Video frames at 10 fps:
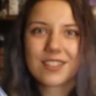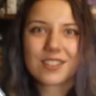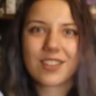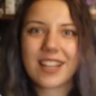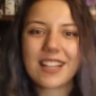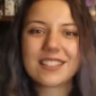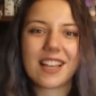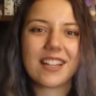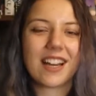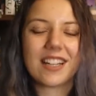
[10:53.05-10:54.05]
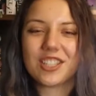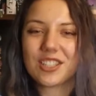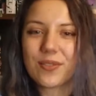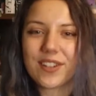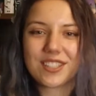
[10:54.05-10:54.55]
So like I said, I
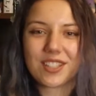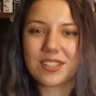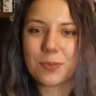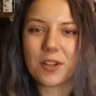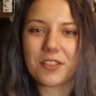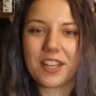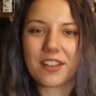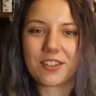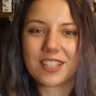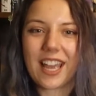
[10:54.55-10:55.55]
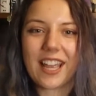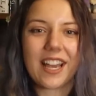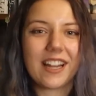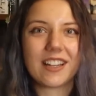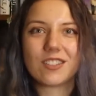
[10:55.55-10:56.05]
just finished this book the other
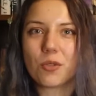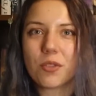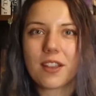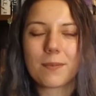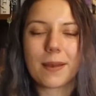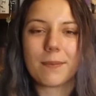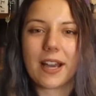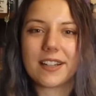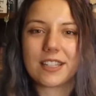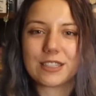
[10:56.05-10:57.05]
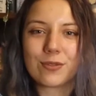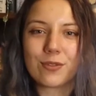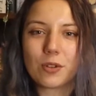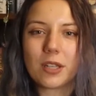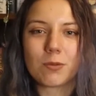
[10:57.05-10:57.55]
day and I don't think my mind has
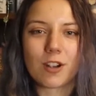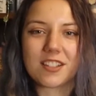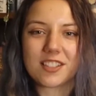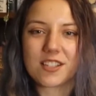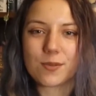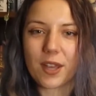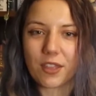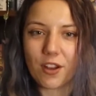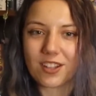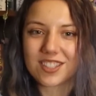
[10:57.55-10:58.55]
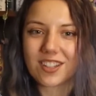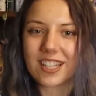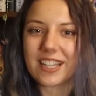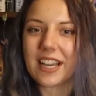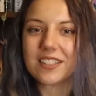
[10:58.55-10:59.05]
fully processed my thoughts on
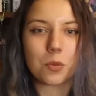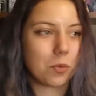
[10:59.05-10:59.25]
it yet,